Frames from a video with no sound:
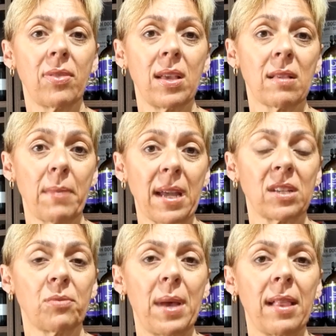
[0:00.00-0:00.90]
things back
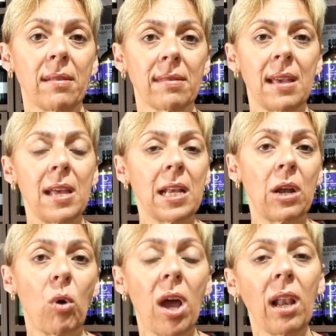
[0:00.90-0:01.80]
into balance.
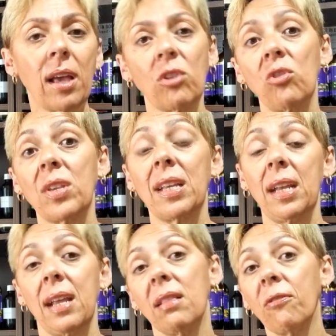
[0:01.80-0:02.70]
Now, I like using
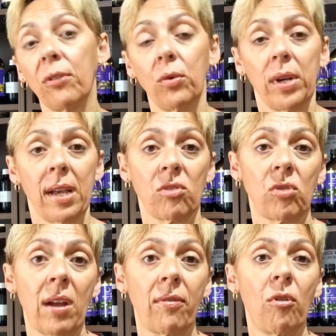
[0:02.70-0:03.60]
it in the fluid
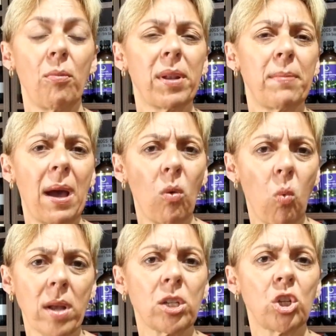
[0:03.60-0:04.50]
extract form at about
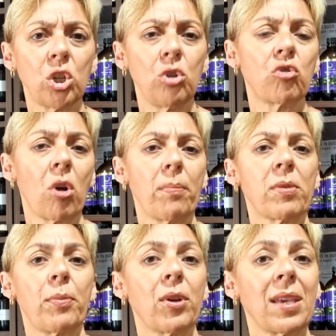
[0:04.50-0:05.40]
1 to 2
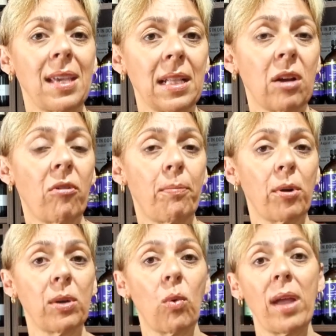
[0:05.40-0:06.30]
drops per kilo of
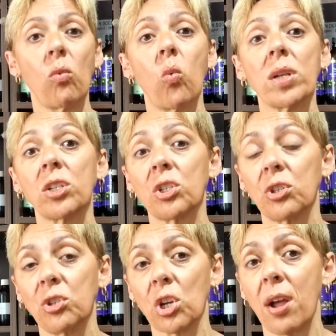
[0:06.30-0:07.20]
body weight, 1 to
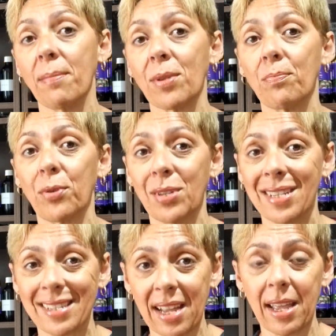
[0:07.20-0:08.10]
2 times per
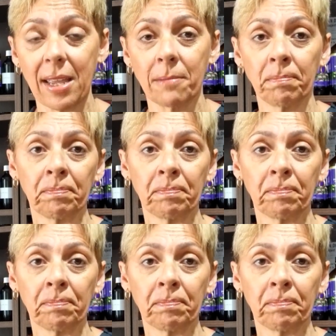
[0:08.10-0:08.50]
day.